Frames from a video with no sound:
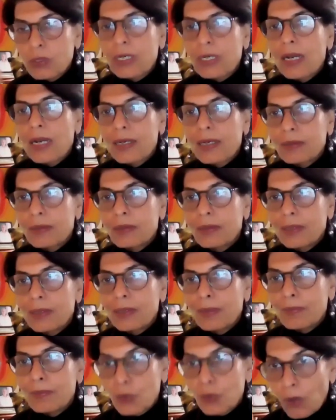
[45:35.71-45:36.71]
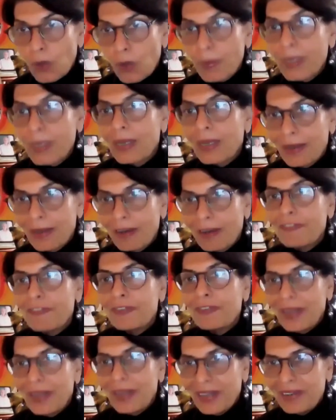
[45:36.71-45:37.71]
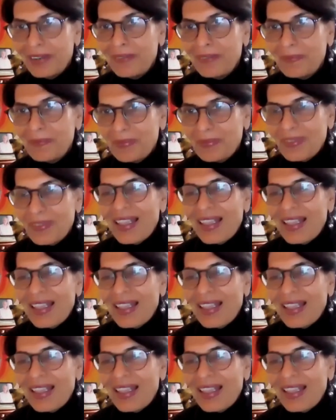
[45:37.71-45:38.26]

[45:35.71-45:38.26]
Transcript: start absorbing enough iron